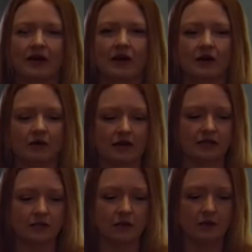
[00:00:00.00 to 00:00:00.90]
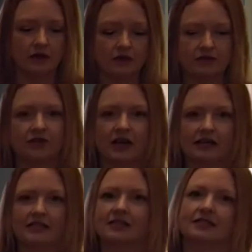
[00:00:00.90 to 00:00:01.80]
Alright, so what we're going to do
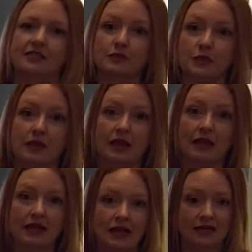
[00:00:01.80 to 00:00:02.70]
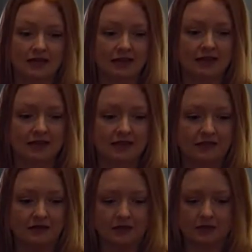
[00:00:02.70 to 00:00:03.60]
next is plane
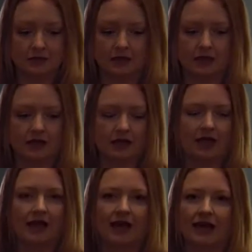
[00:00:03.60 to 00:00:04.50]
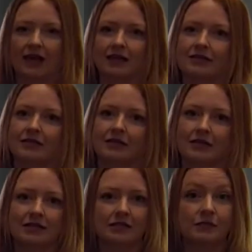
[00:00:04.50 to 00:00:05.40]
this fence picket, and
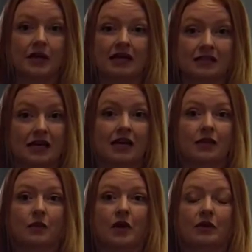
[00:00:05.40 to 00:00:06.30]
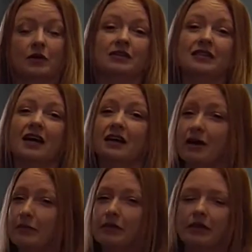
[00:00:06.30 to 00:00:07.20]
this has been outside in the weather. It's got a
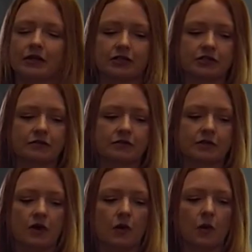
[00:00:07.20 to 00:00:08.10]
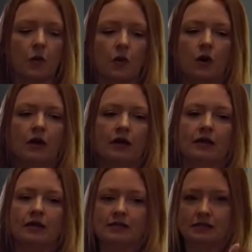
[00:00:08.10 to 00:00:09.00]
couple of issues. One,
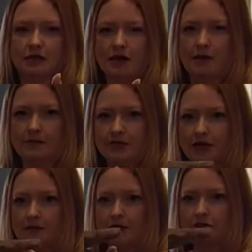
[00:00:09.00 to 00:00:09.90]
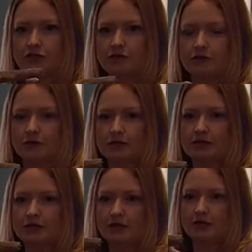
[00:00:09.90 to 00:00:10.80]
it's cupped, and I'm not sure if you can
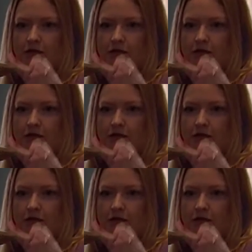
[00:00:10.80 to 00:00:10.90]
see that or